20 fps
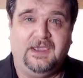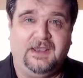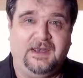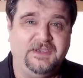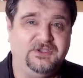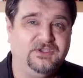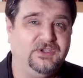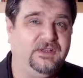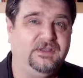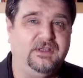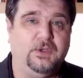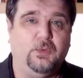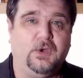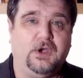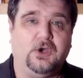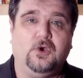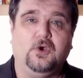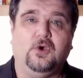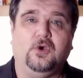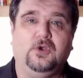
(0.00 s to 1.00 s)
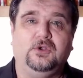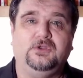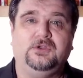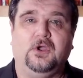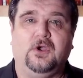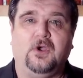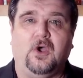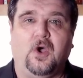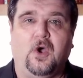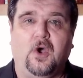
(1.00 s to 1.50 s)
Initially, they were
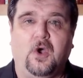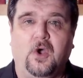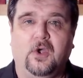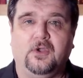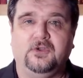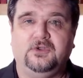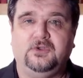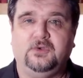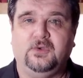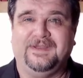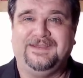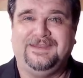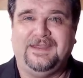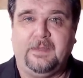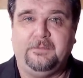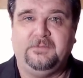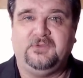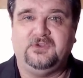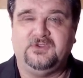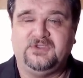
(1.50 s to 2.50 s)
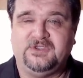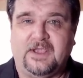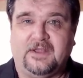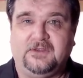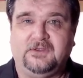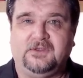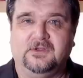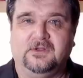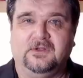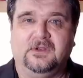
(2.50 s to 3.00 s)
called on to attempt to
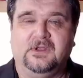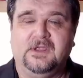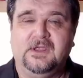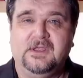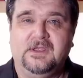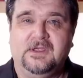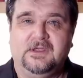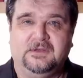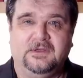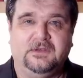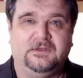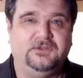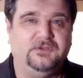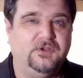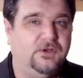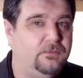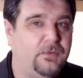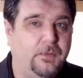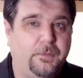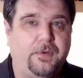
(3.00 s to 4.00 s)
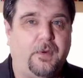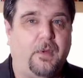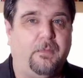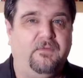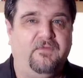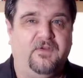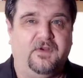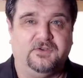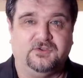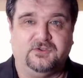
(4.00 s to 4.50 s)
settle the turboprop
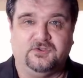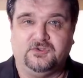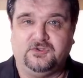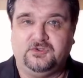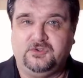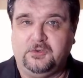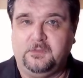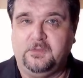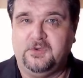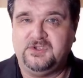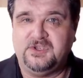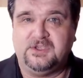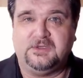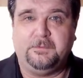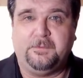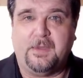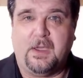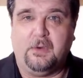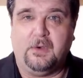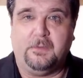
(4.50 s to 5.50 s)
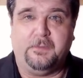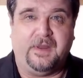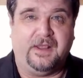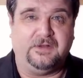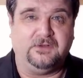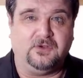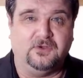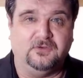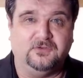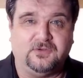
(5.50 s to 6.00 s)
versus turbojet power
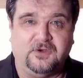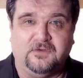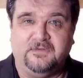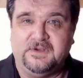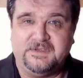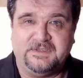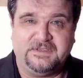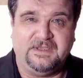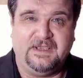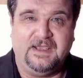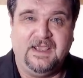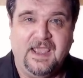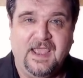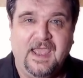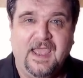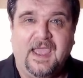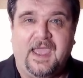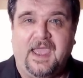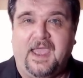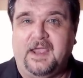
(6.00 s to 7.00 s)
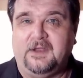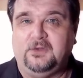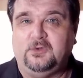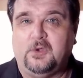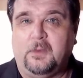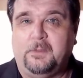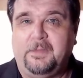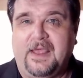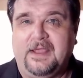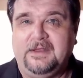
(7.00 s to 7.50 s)
plant controversy and
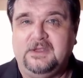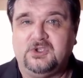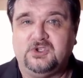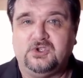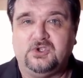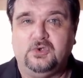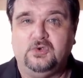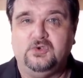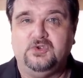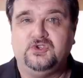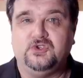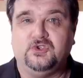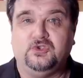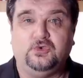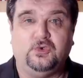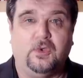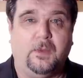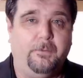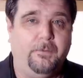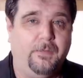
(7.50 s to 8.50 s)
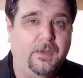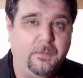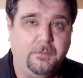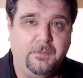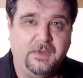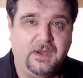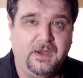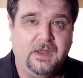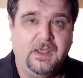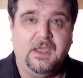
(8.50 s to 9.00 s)
to apply the solution to a
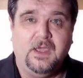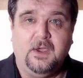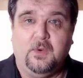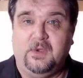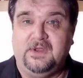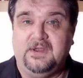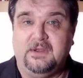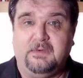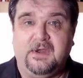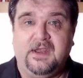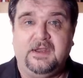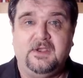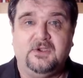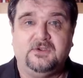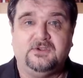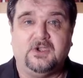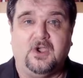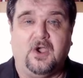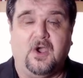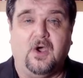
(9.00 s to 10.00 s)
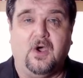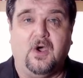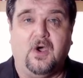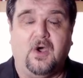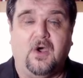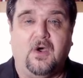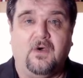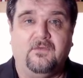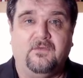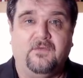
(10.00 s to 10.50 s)
bomber with a radius
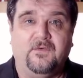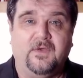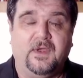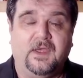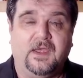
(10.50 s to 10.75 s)
of